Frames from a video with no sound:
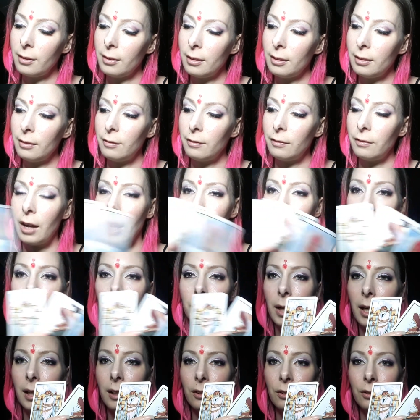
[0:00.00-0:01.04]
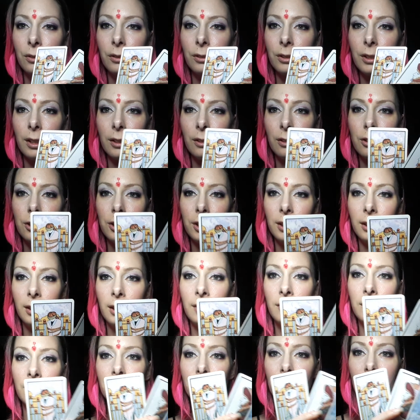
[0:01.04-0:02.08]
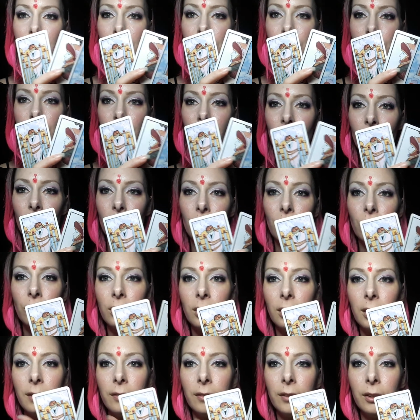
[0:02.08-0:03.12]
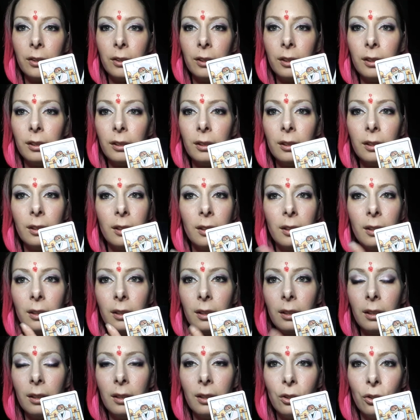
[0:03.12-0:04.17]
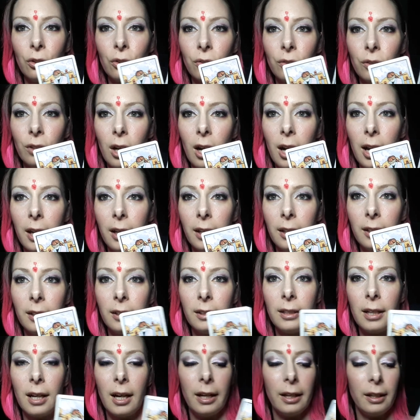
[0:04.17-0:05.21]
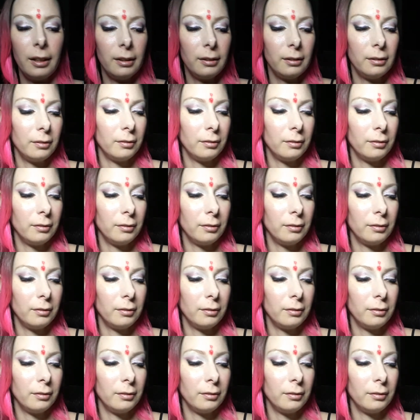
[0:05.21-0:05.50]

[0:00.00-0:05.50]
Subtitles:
Five of Pentacles energy, leaving her out in the cold, leaving her crying at night.